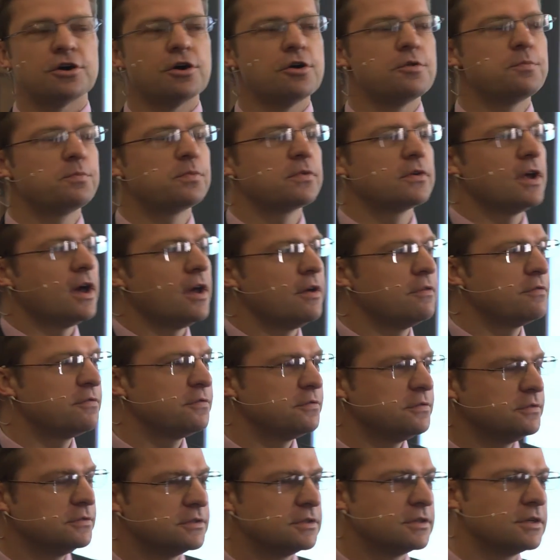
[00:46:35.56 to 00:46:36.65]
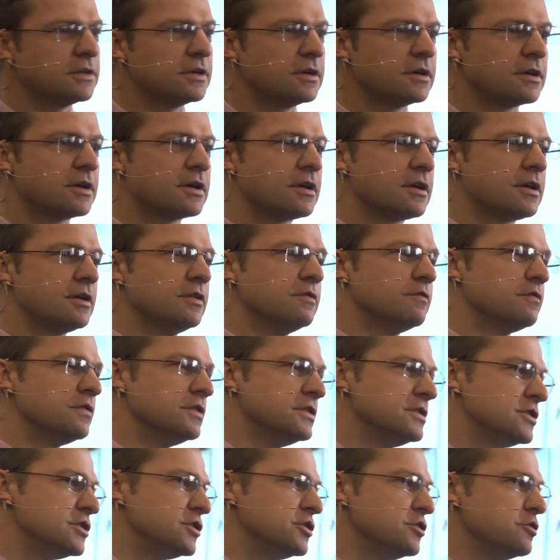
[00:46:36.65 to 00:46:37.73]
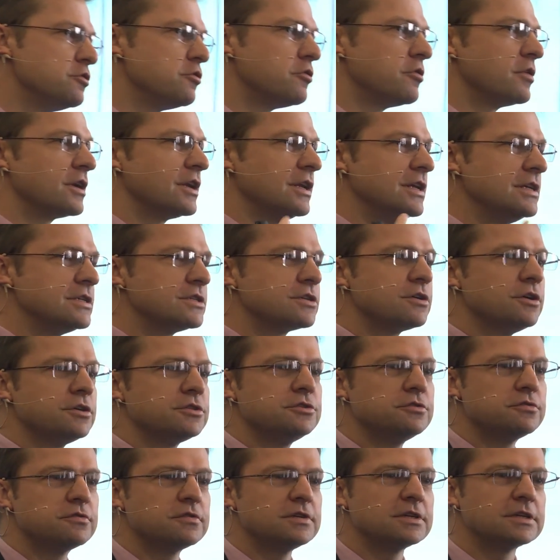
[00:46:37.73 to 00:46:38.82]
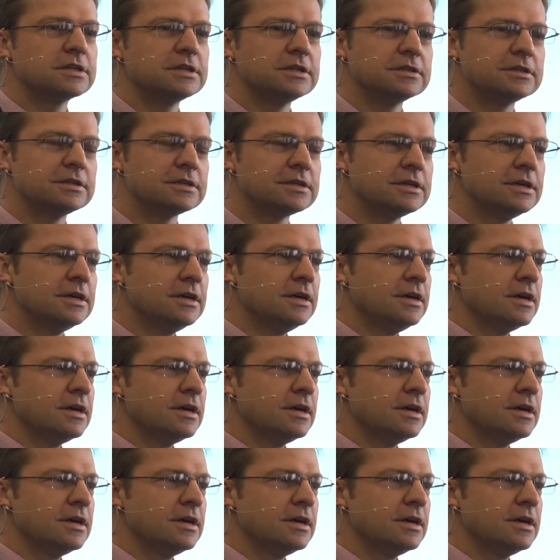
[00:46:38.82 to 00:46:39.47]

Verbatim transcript: hope that I've convinced you, or at least got you thinking that